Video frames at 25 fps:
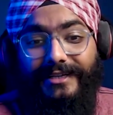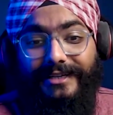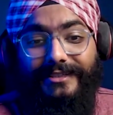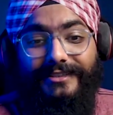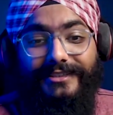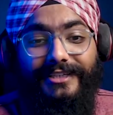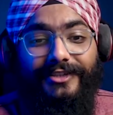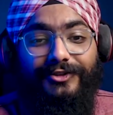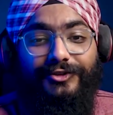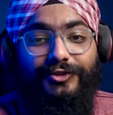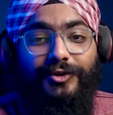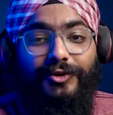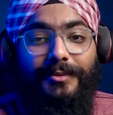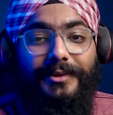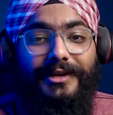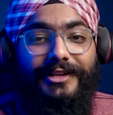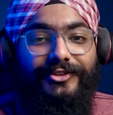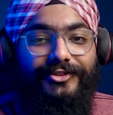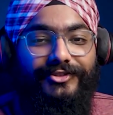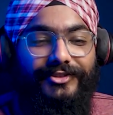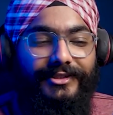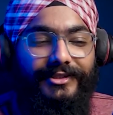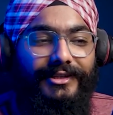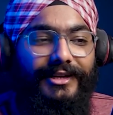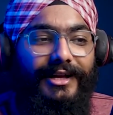Just to
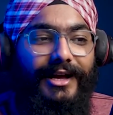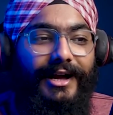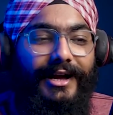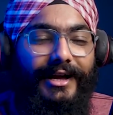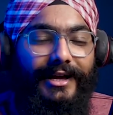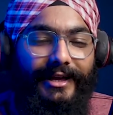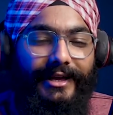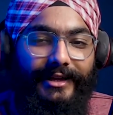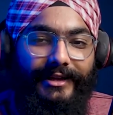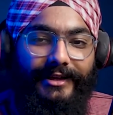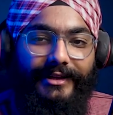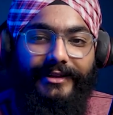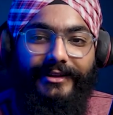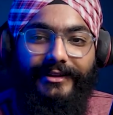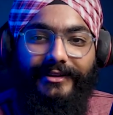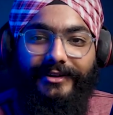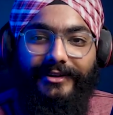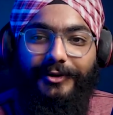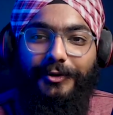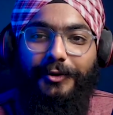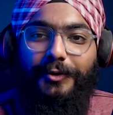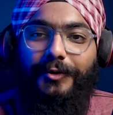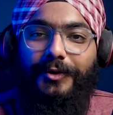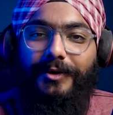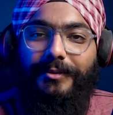mention, I
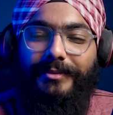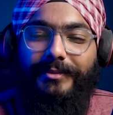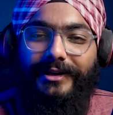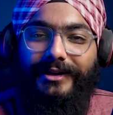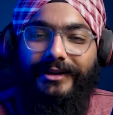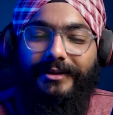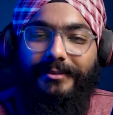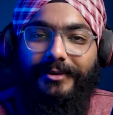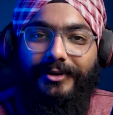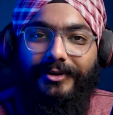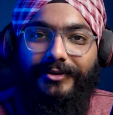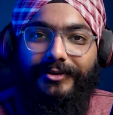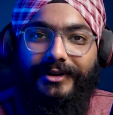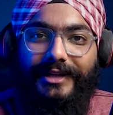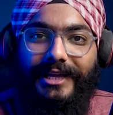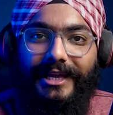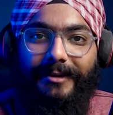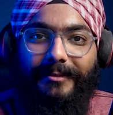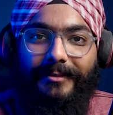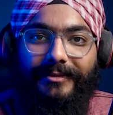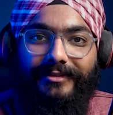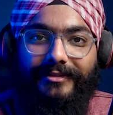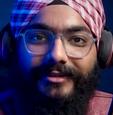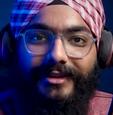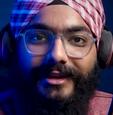know a bit about
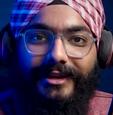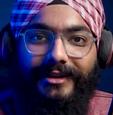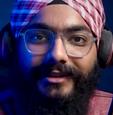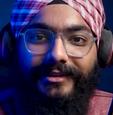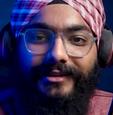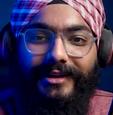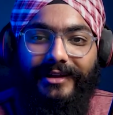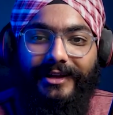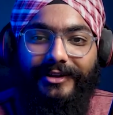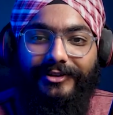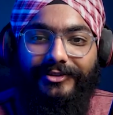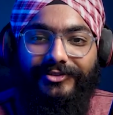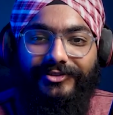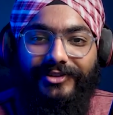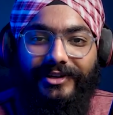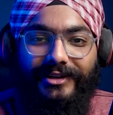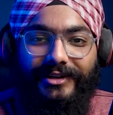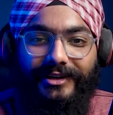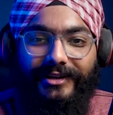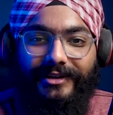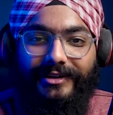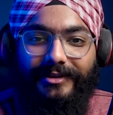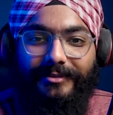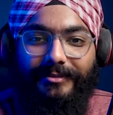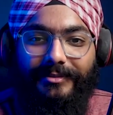game design. I've
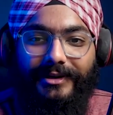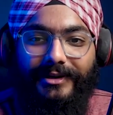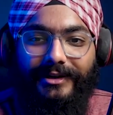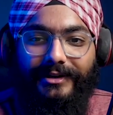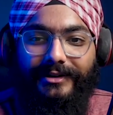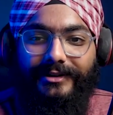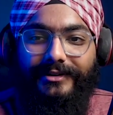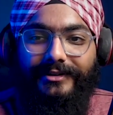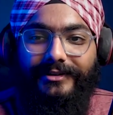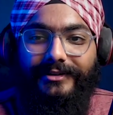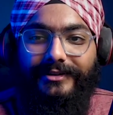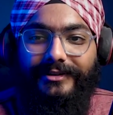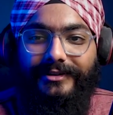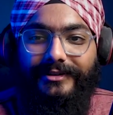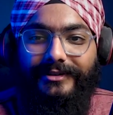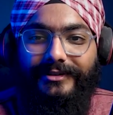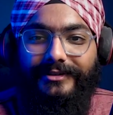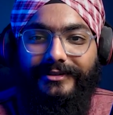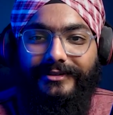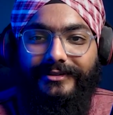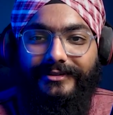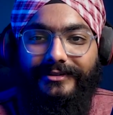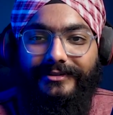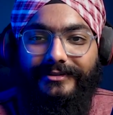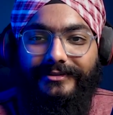studied it a bit,
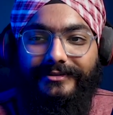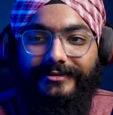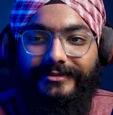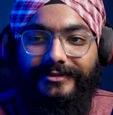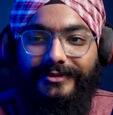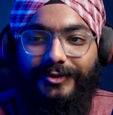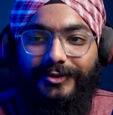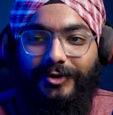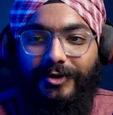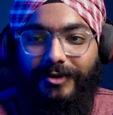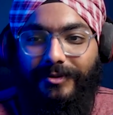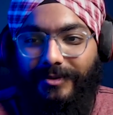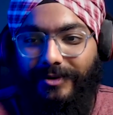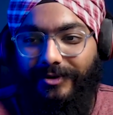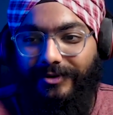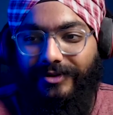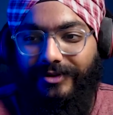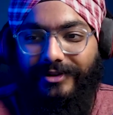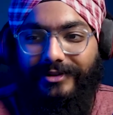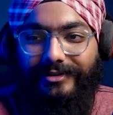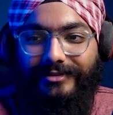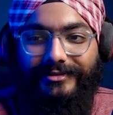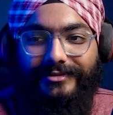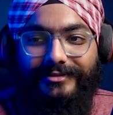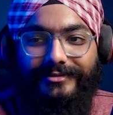know
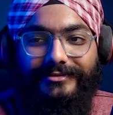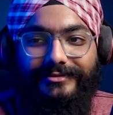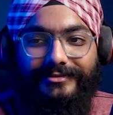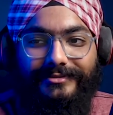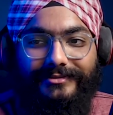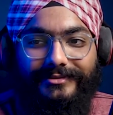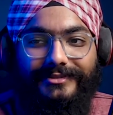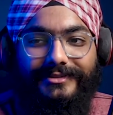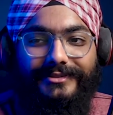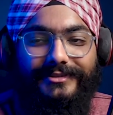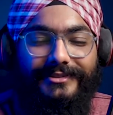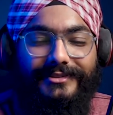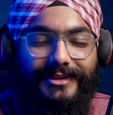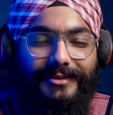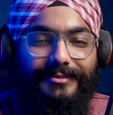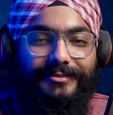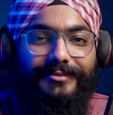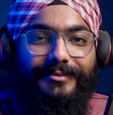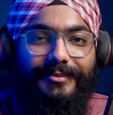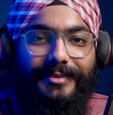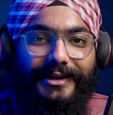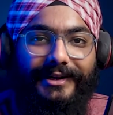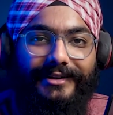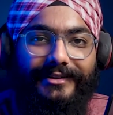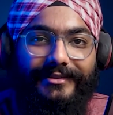about
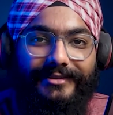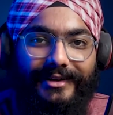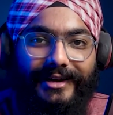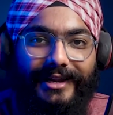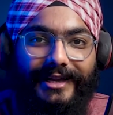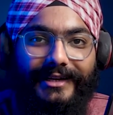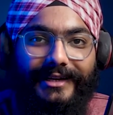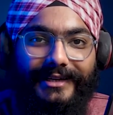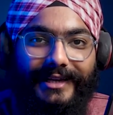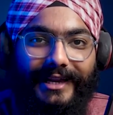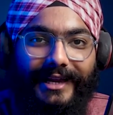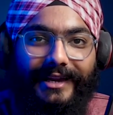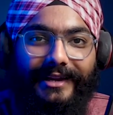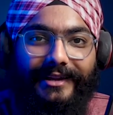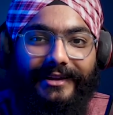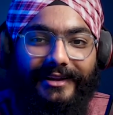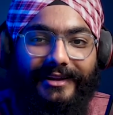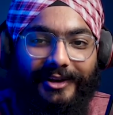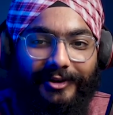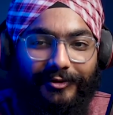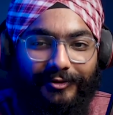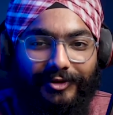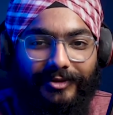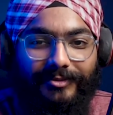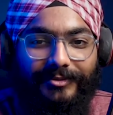some bit like technical
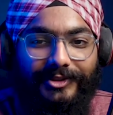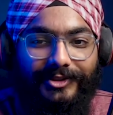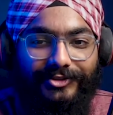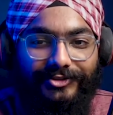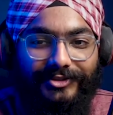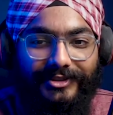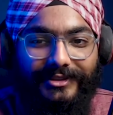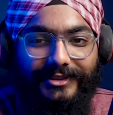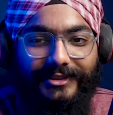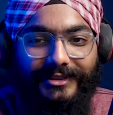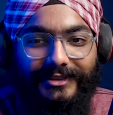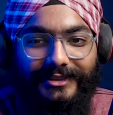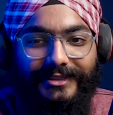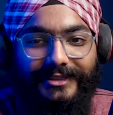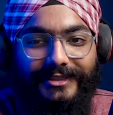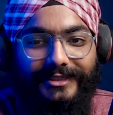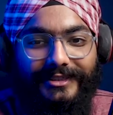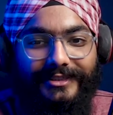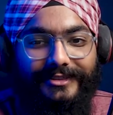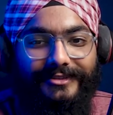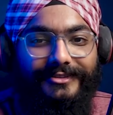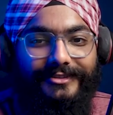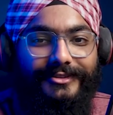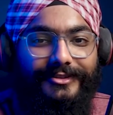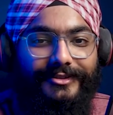information.
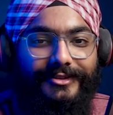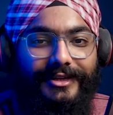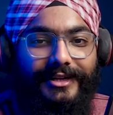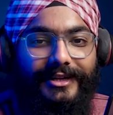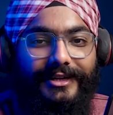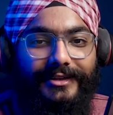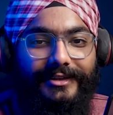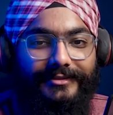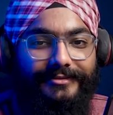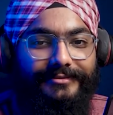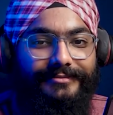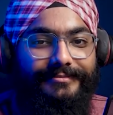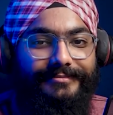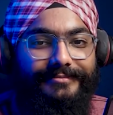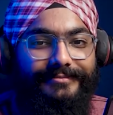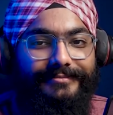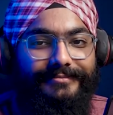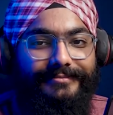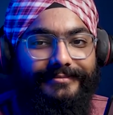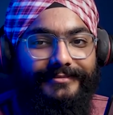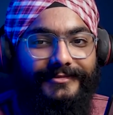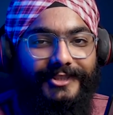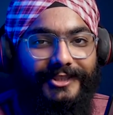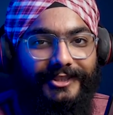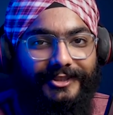So yeah,
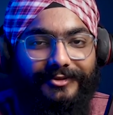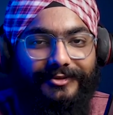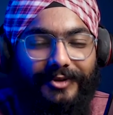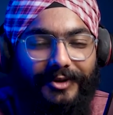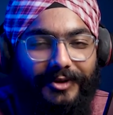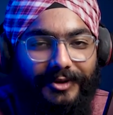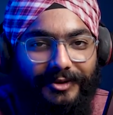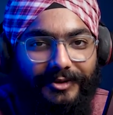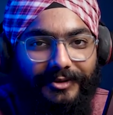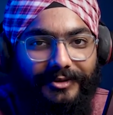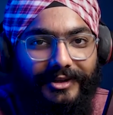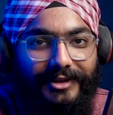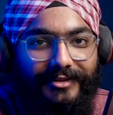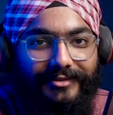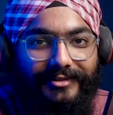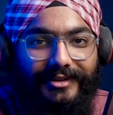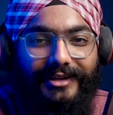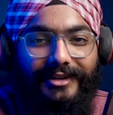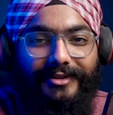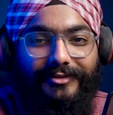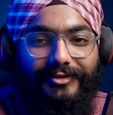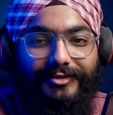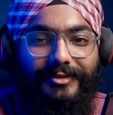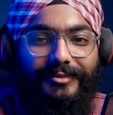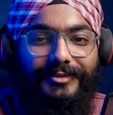just want to give that
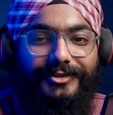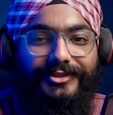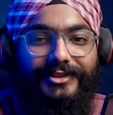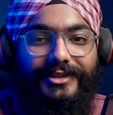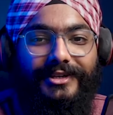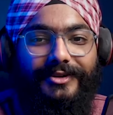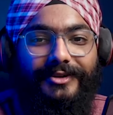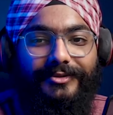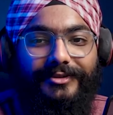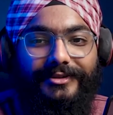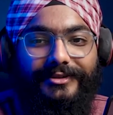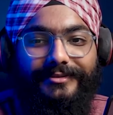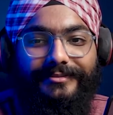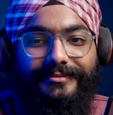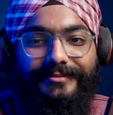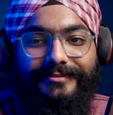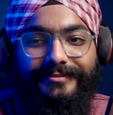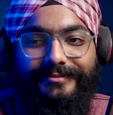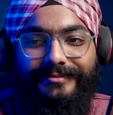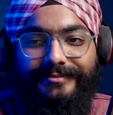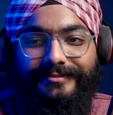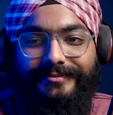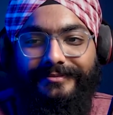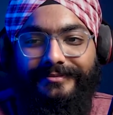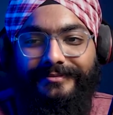information out.
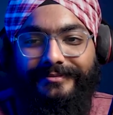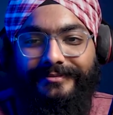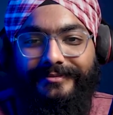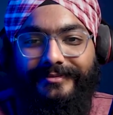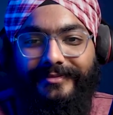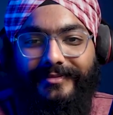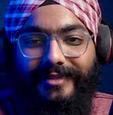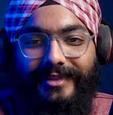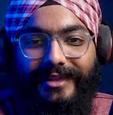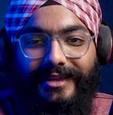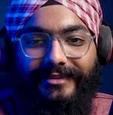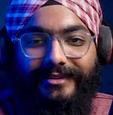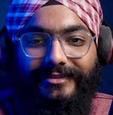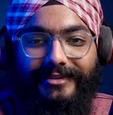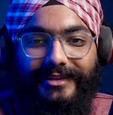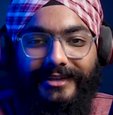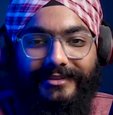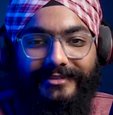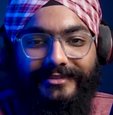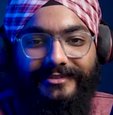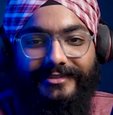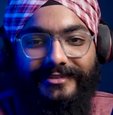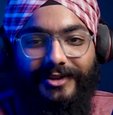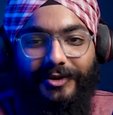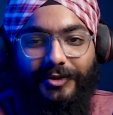Their
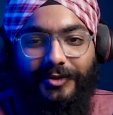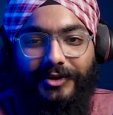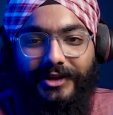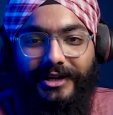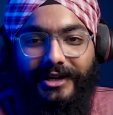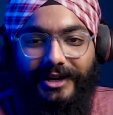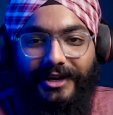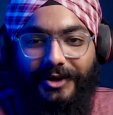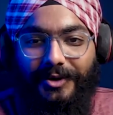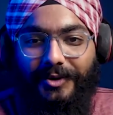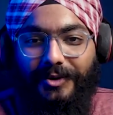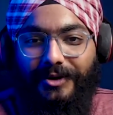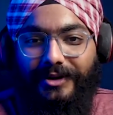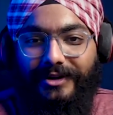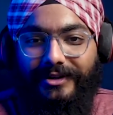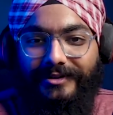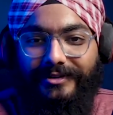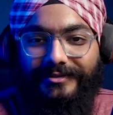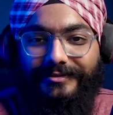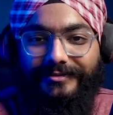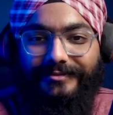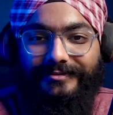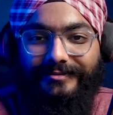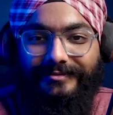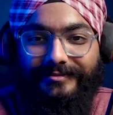sets look really good.
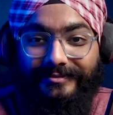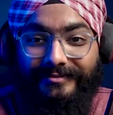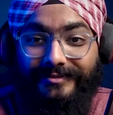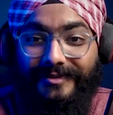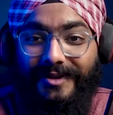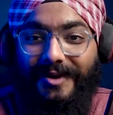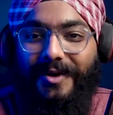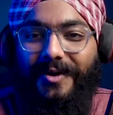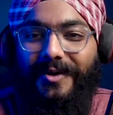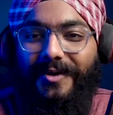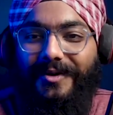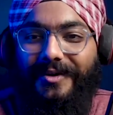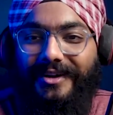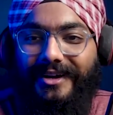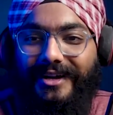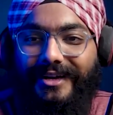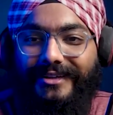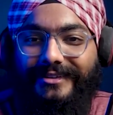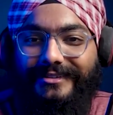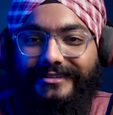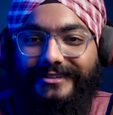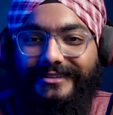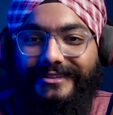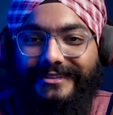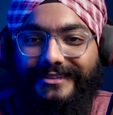Oh,
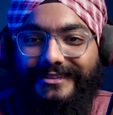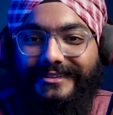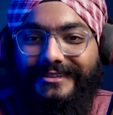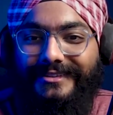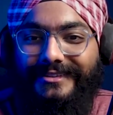nice.